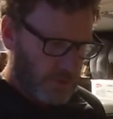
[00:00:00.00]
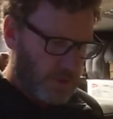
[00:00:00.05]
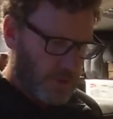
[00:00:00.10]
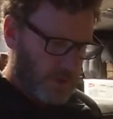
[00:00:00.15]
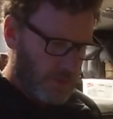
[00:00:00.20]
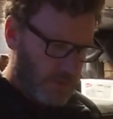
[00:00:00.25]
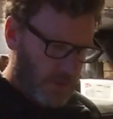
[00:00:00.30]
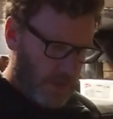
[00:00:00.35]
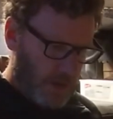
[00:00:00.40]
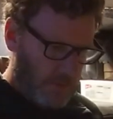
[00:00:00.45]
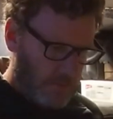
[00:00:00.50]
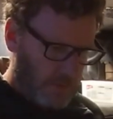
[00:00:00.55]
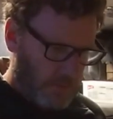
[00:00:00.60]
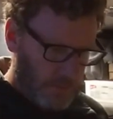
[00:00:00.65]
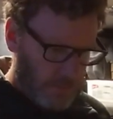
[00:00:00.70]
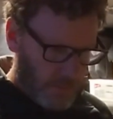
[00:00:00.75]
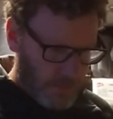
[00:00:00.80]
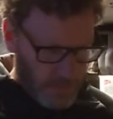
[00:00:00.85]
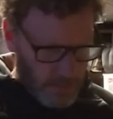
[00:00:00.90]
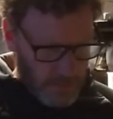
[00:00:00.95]
2 down,
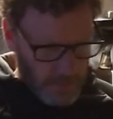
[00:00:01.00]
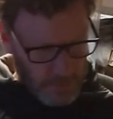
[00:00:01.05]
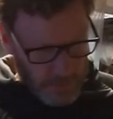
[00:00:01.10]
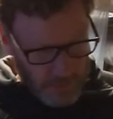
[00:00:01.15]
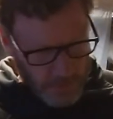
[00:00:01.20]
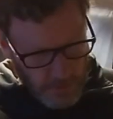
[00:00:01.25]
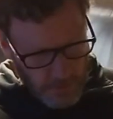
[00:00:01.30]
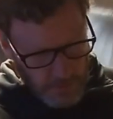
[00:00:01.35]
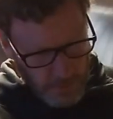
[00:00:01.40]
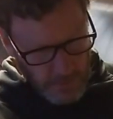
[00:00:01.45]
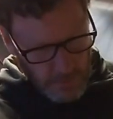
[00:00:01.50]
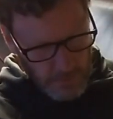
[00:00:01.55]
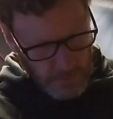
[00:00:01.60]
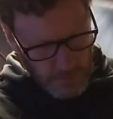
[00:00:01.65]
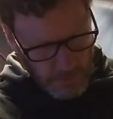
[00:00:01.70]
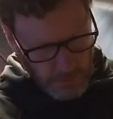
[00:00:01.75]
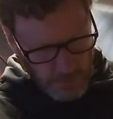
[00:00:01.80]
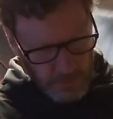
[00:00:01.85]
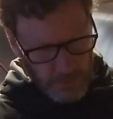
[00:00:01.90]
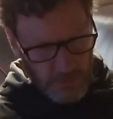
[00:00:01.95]

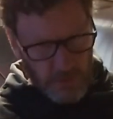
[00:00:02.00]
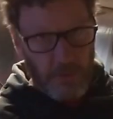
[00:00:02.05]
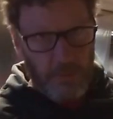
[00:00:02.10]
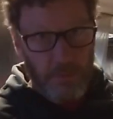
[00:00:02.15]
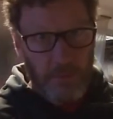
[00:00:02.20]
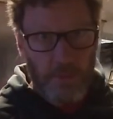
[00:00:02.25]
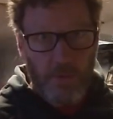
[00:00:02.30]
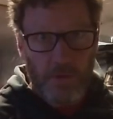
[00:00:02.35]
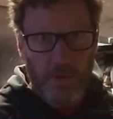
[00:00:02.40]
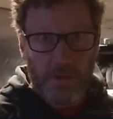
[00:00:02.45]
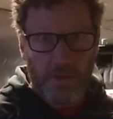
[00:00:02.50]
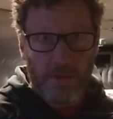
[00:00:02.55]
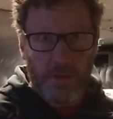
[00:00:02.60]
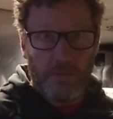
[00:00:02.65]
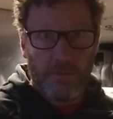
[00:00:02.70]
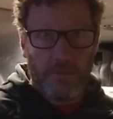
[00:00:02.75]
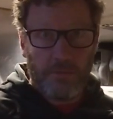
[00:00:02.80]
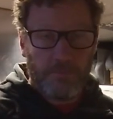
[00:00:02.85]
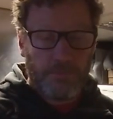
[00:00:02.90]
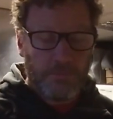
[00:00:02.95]
a couple more to
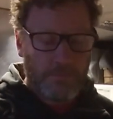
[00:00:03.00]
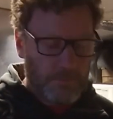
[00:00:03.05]
do.